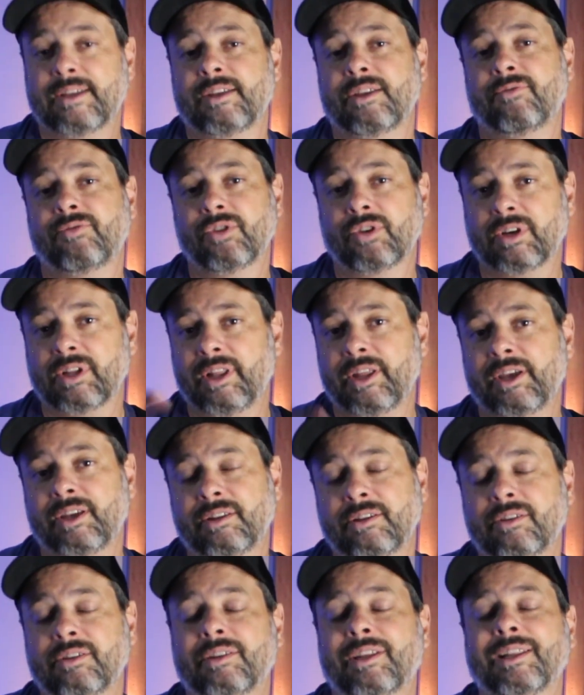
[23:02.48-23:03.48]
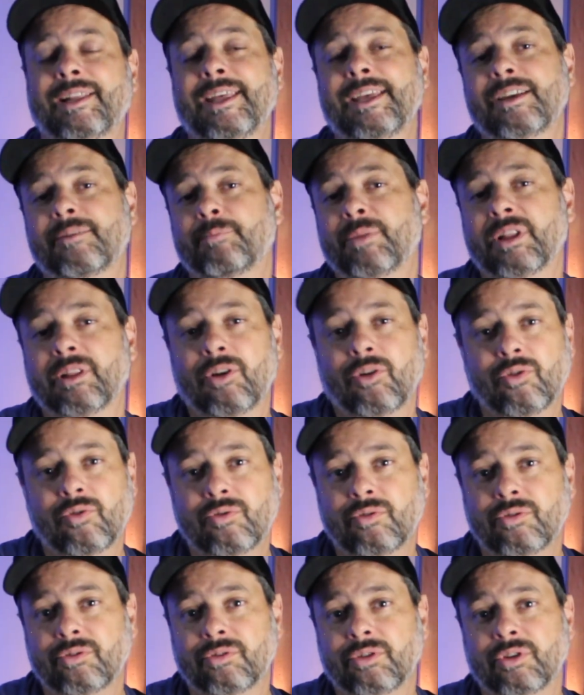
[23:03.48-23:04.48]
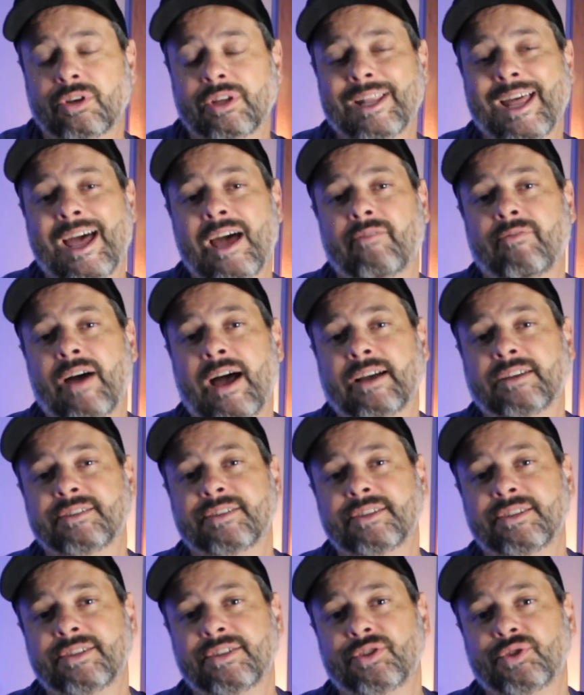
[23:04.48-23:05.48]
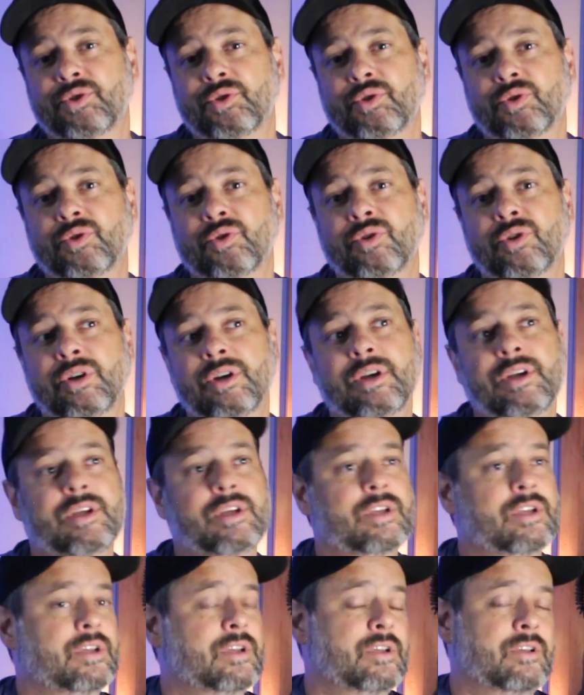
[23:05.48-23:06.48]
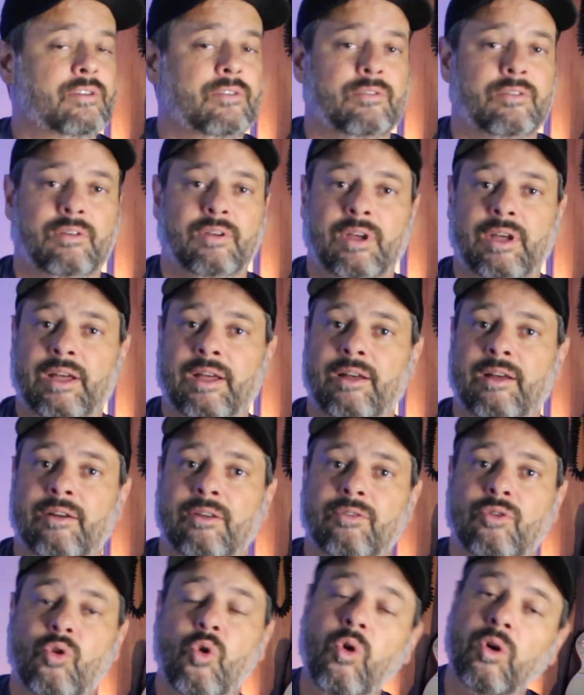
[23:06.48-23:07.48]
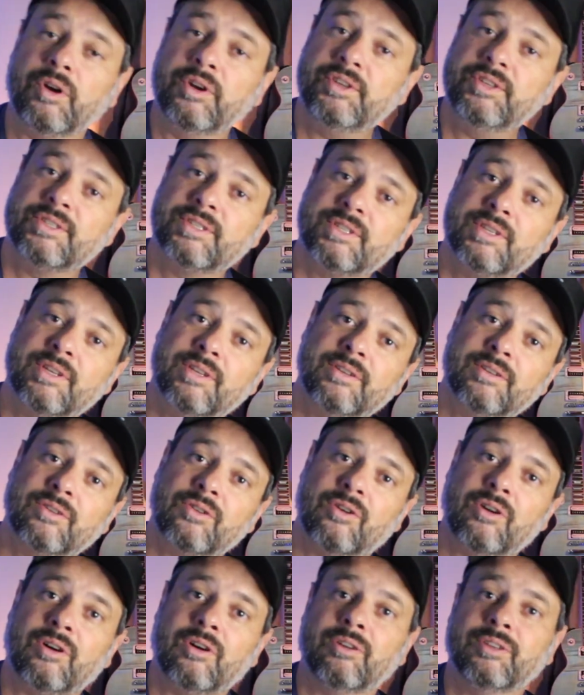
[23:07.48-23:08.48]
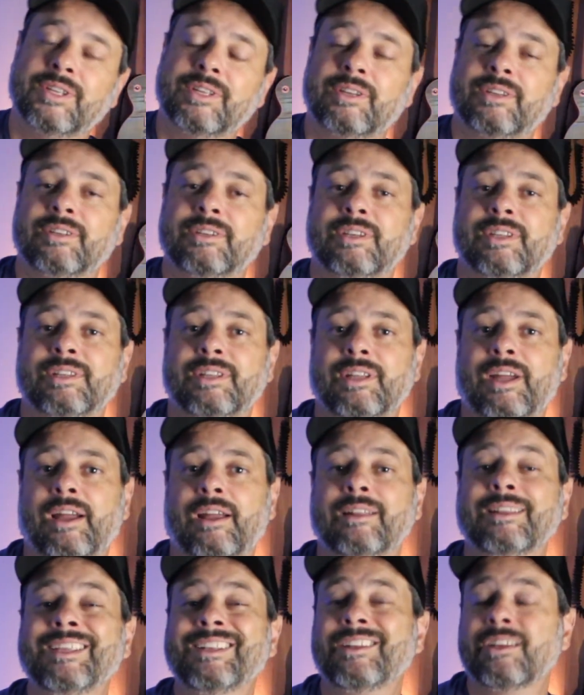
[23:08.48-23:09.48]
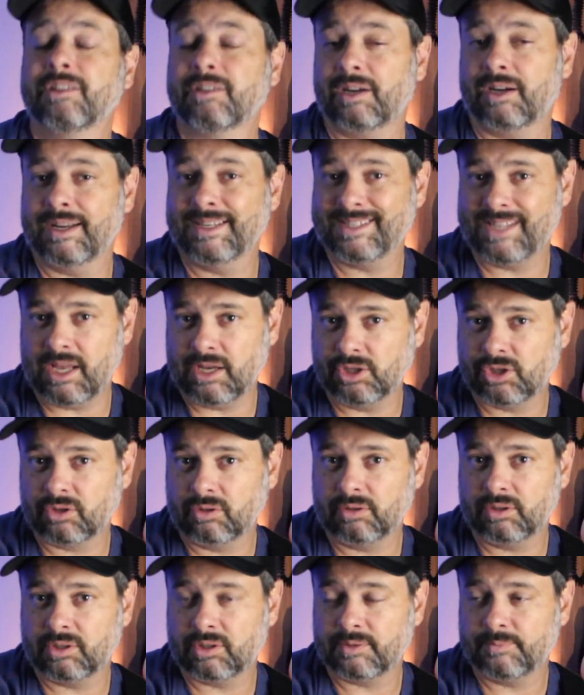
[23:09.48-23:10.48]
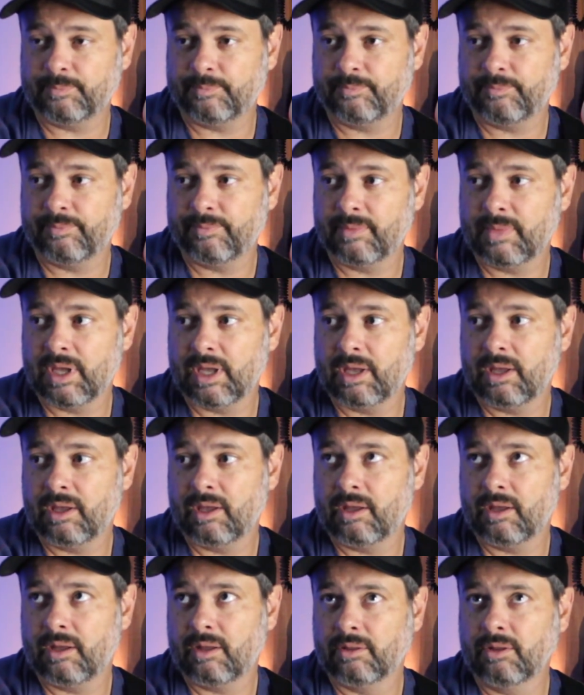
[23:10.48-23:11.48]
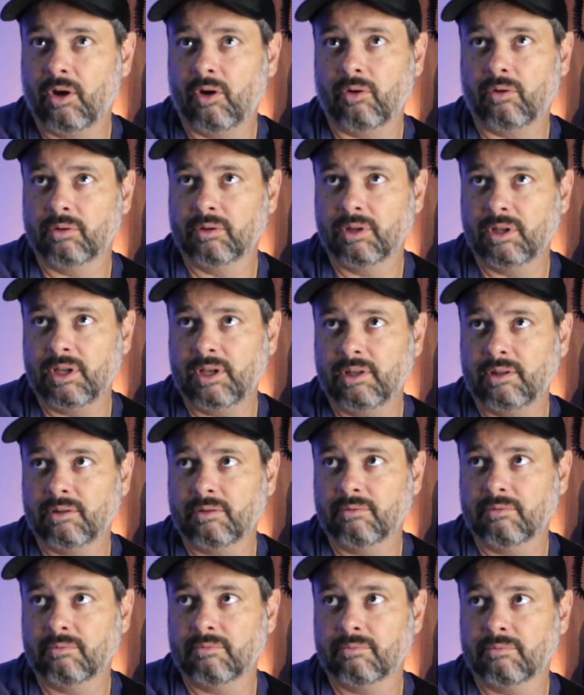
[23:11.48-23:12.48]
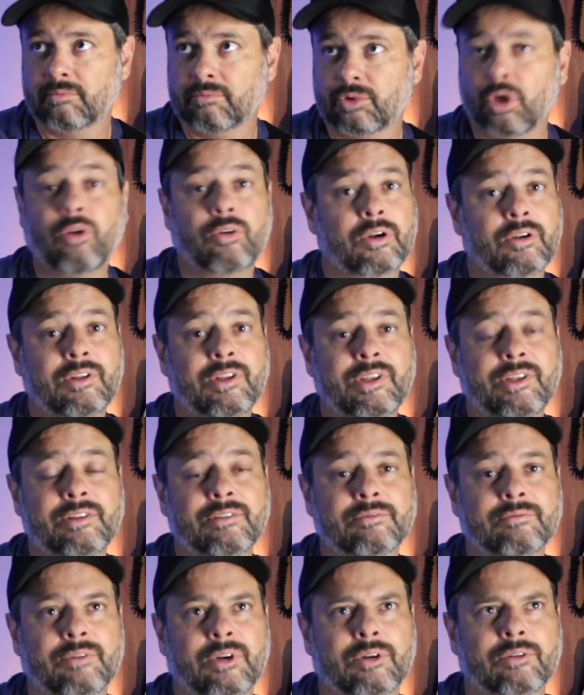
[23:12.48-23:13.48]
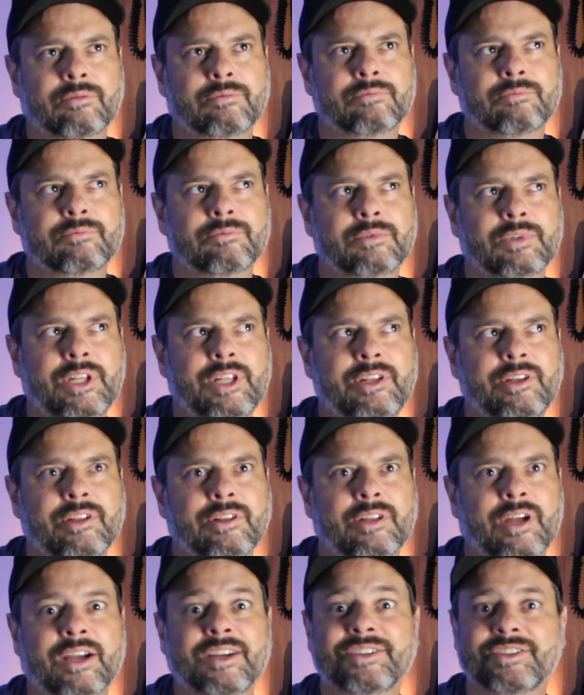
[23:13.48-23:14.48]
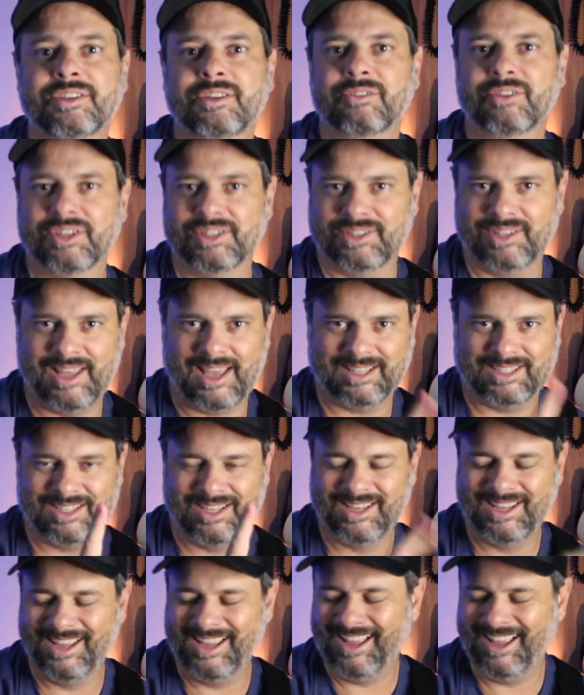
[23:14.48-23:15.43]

If you click the link below, you're gonna have access to a course called Lead Guitar Essentials. No, Lead Guitar Series, that.